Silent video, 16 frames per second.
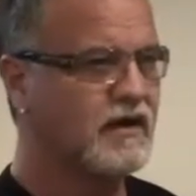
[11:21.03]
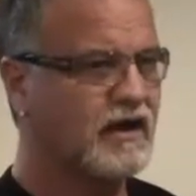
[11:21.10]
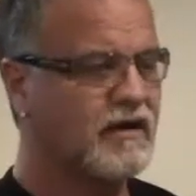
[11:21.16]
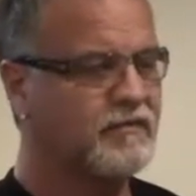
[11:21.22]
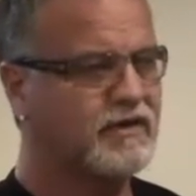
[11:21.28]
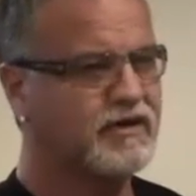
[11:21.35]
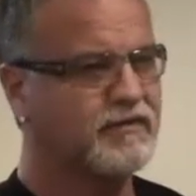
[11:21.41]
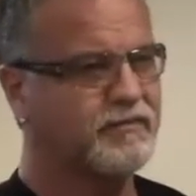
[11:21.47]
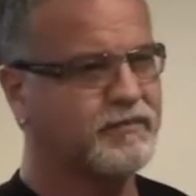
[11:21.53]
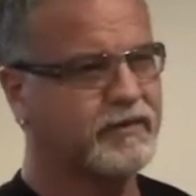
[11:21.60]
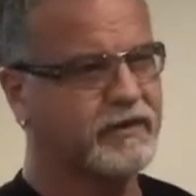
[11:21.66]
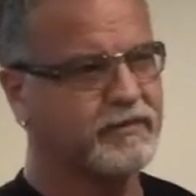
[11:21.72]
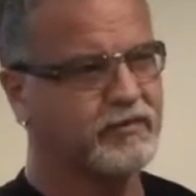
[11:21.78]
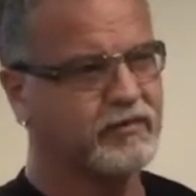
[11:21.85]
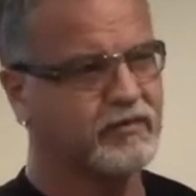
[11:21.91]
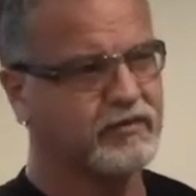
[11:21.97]
How many
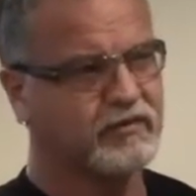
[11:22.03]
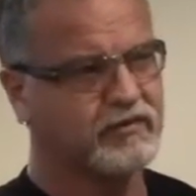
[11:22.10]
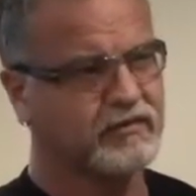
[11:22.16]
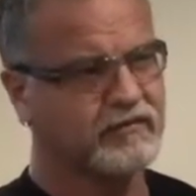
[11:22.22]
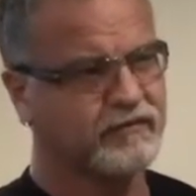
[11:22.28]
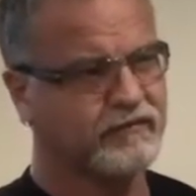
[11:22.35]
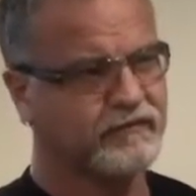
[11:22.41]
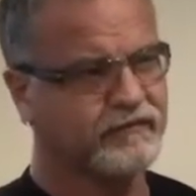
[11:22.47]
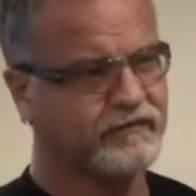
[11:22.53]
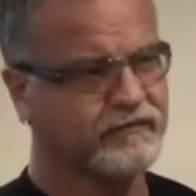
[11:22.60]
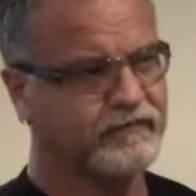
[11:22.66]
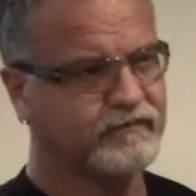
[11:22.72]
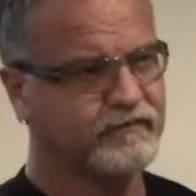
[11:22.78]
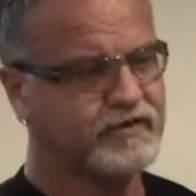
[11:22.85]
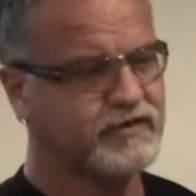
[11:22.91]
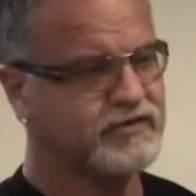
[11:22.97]
people
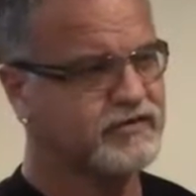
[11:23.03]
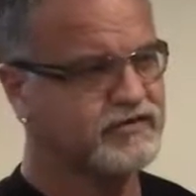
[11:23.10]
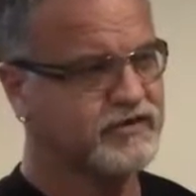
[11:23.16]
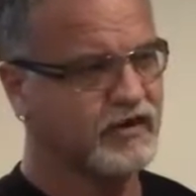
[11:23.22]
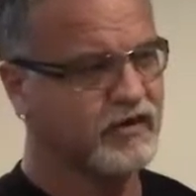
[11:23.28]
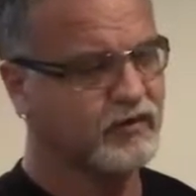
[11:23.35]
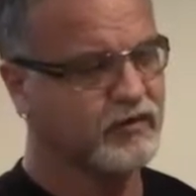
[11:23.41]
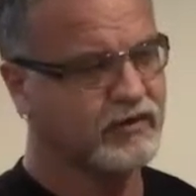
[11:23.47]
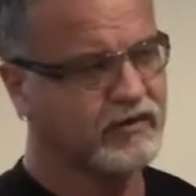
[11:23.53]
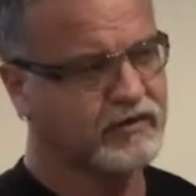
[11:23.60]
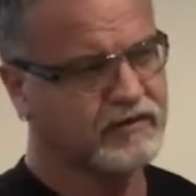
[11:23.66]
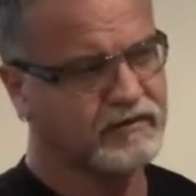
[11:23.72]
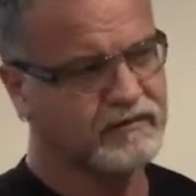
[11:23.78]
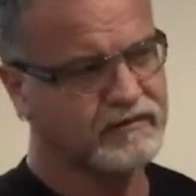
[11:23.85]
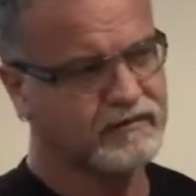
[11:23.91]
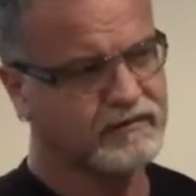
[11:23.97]
did you start with?